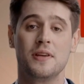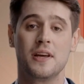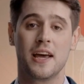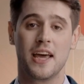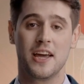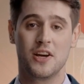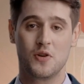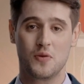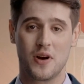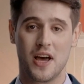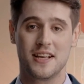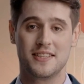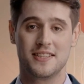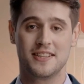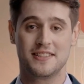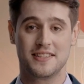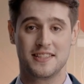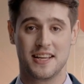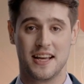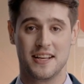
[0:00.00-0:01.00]
In
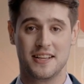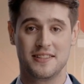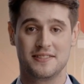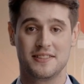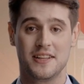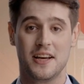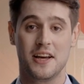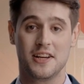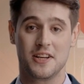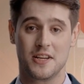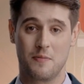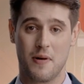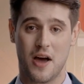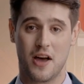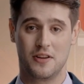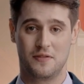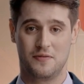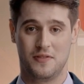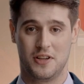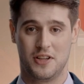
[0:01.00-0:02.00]
United States,
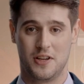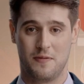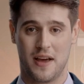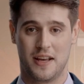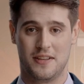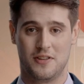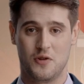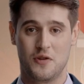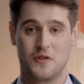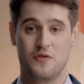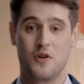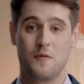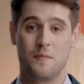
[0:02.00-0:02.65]
demand fundamentals